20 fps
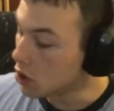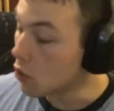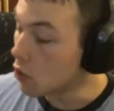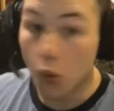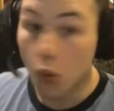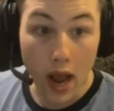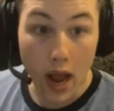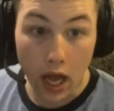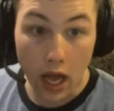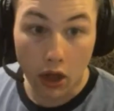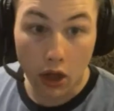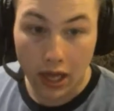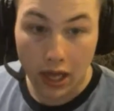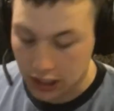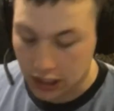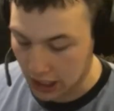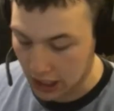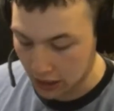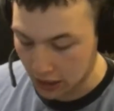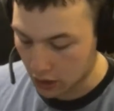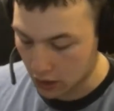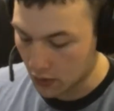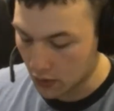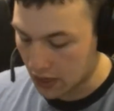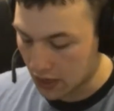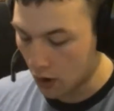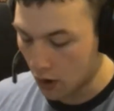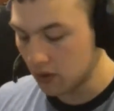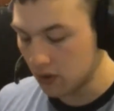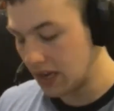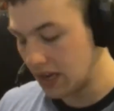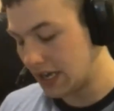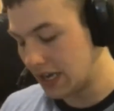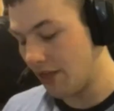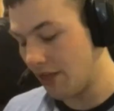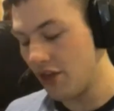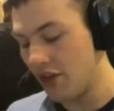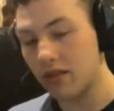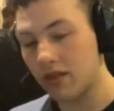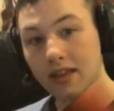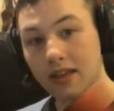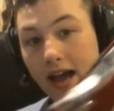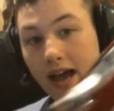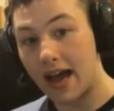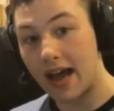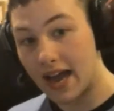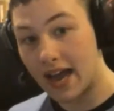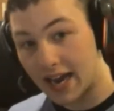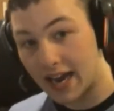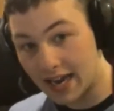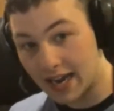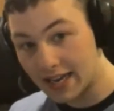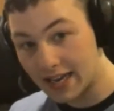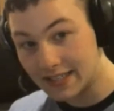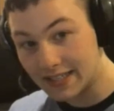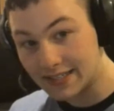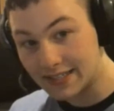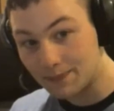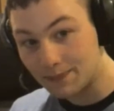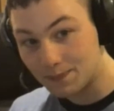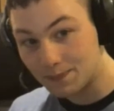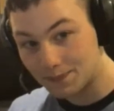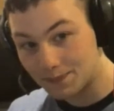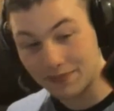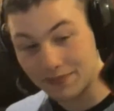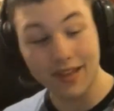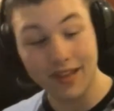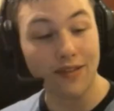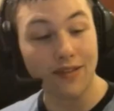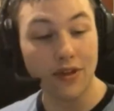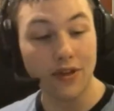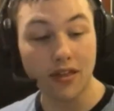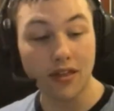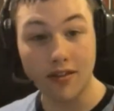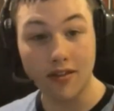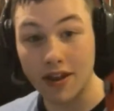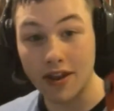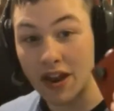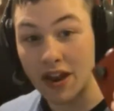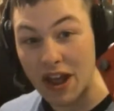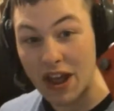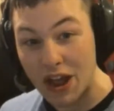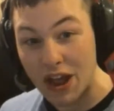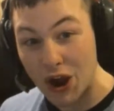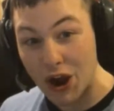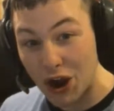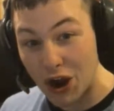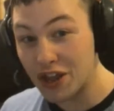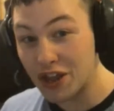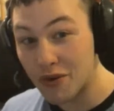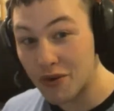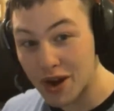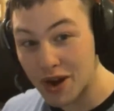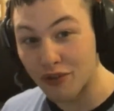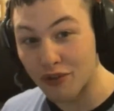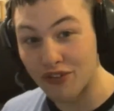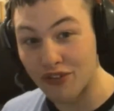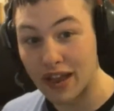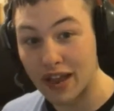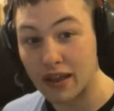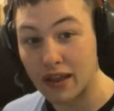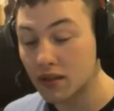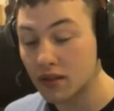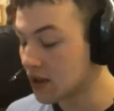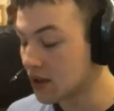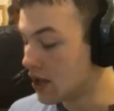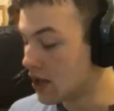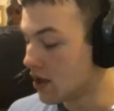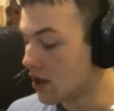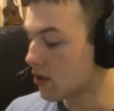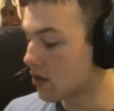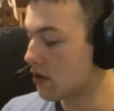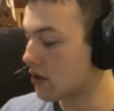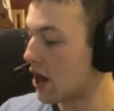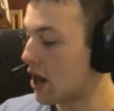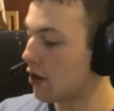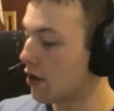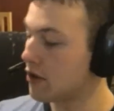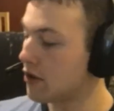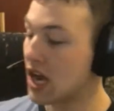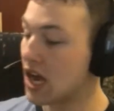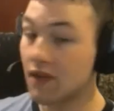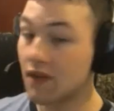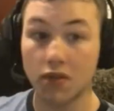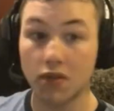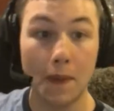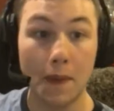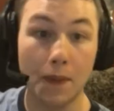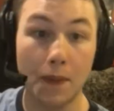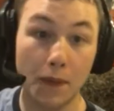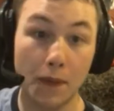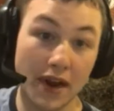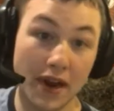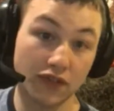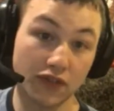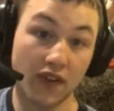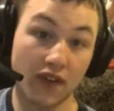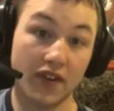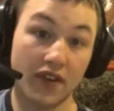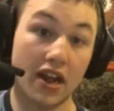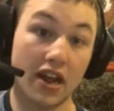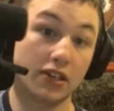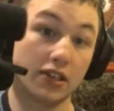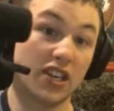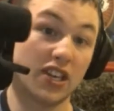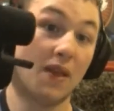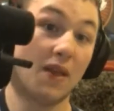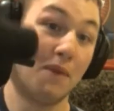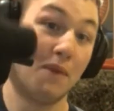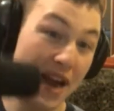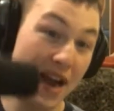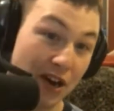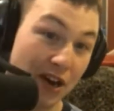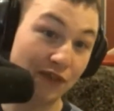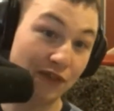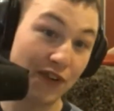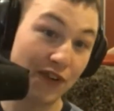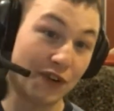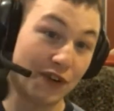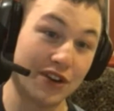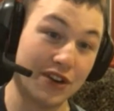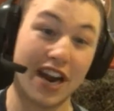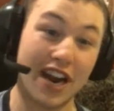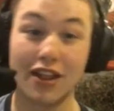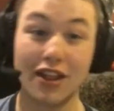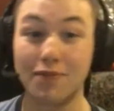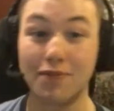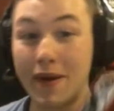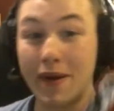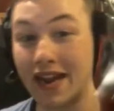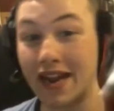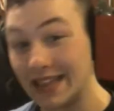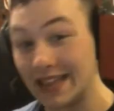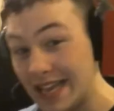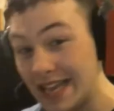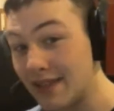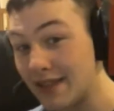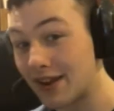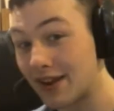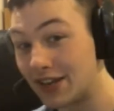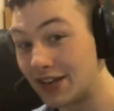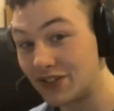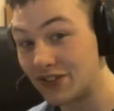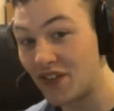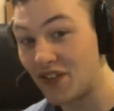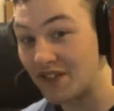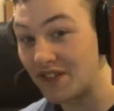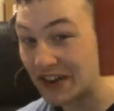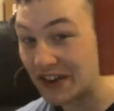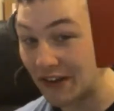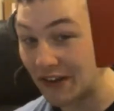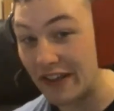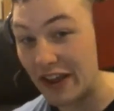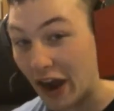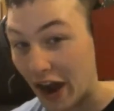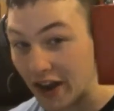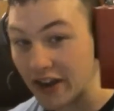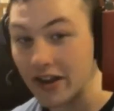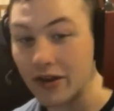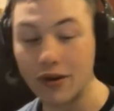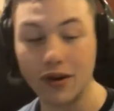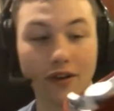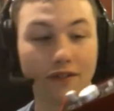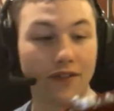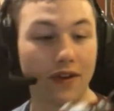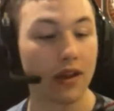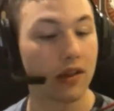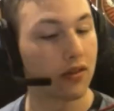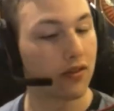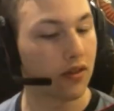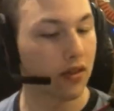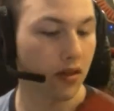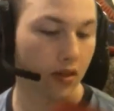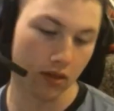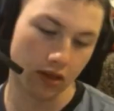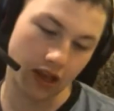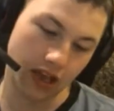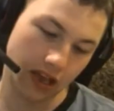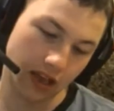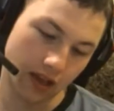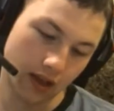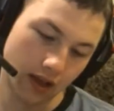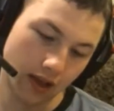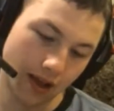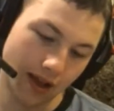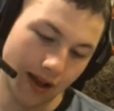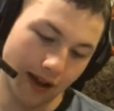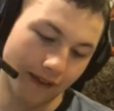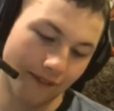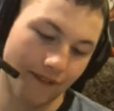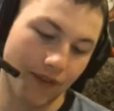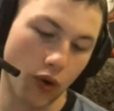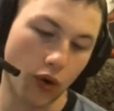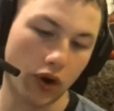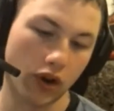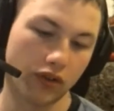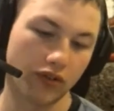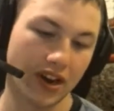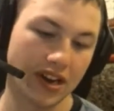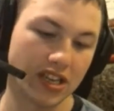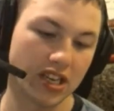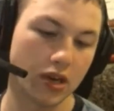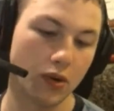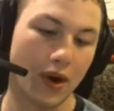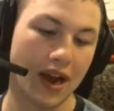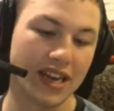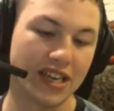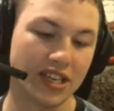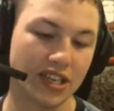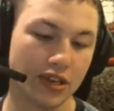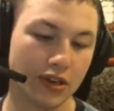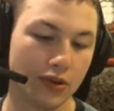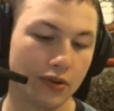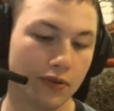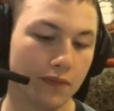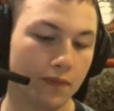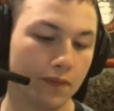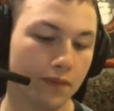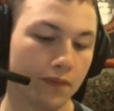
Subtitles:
Well, I'll tell you, it goes into this guy. This is an audio interface. So not only do you have to spend $350 on the microphone, you got to spend at least $150 on the audio interface. This is a Focusrite 2i2.